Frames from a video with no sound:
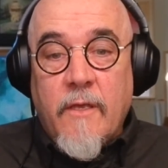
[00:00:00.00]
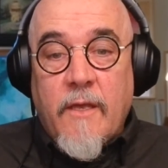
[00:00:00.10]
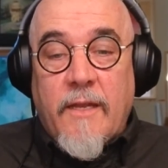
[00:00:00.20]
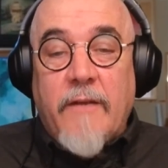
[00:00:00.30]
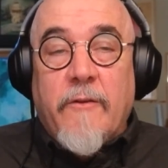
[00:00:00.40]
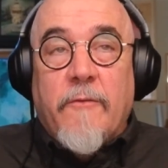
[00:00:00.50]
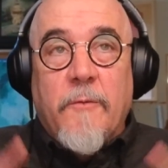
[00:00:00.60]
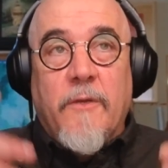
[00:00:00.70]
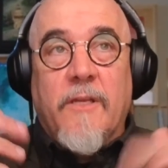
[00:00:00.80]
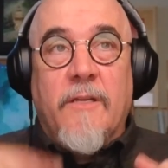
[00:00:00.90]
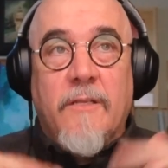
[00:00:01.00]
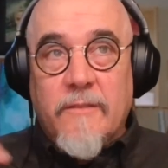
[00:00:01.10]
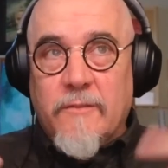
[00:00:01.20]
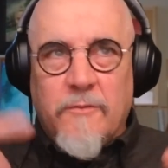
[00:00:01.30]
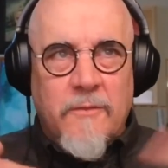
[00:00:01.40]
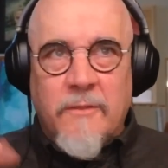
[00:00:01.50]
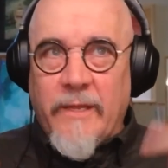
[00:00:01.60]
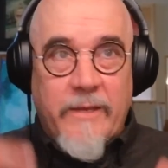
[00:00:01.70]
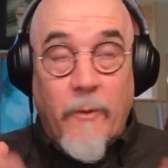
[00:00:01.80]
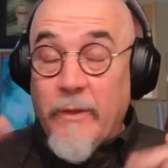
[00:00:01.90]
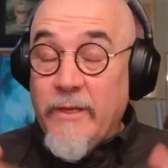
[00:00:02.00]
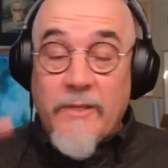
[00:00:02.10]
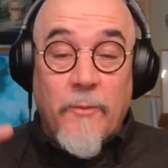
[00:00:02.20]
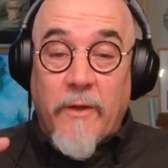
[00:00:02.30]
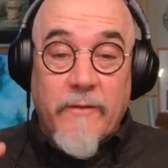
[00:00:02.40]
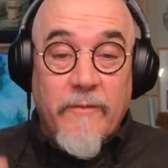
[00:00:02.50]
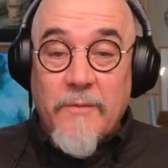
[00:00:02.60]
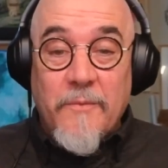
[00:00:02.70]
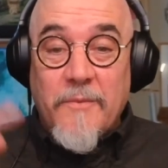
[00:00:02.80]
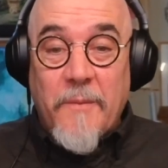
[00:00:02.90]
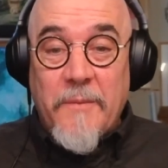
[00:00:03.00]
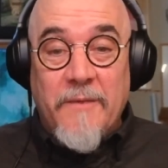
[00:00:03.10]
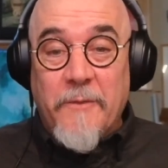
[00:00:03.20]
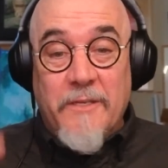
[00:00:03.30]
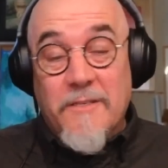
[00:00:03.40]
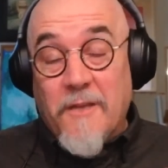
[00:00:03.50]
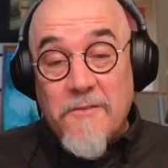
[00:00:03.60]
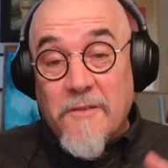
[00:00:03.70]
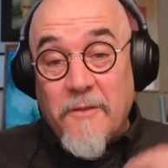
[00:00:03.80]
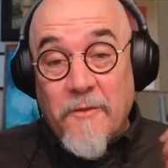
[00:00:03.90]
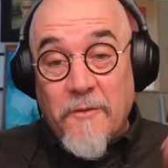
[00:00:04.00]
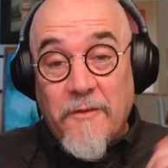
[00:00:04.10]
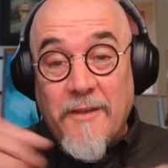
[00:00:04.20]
And I don't know if you want to go into each one of them. I mean, we could touch on those.